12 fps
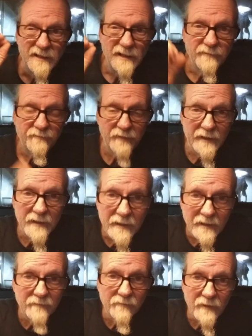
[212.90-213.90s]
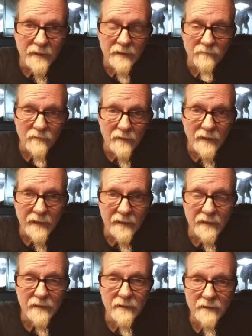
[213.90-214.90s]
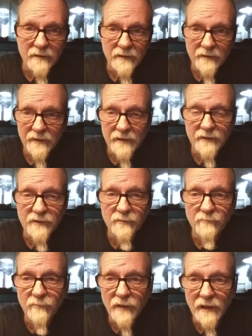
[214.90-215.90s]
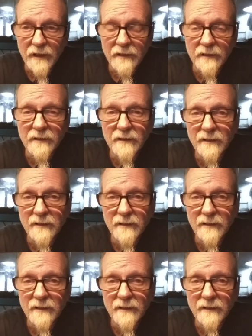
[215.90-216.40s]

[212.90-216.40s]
definitively relate it to this, but